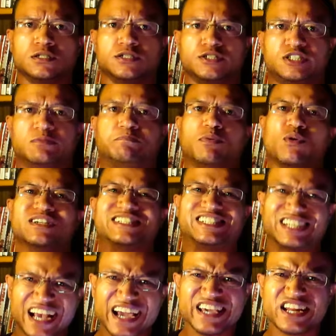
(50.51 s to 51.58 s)
It's your boy
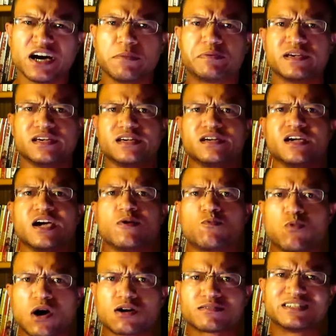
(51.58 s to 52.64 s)
J-Dub here, and
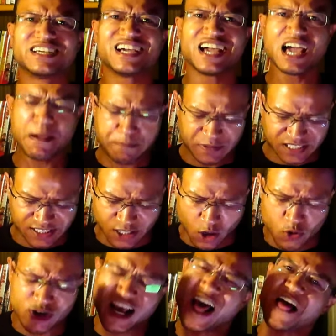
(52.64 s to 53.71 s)
welcome to
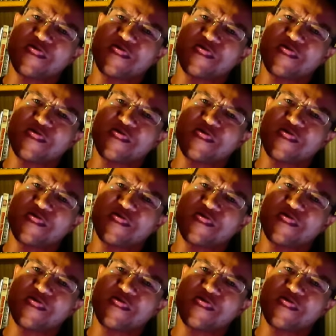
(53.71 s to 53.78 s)
episode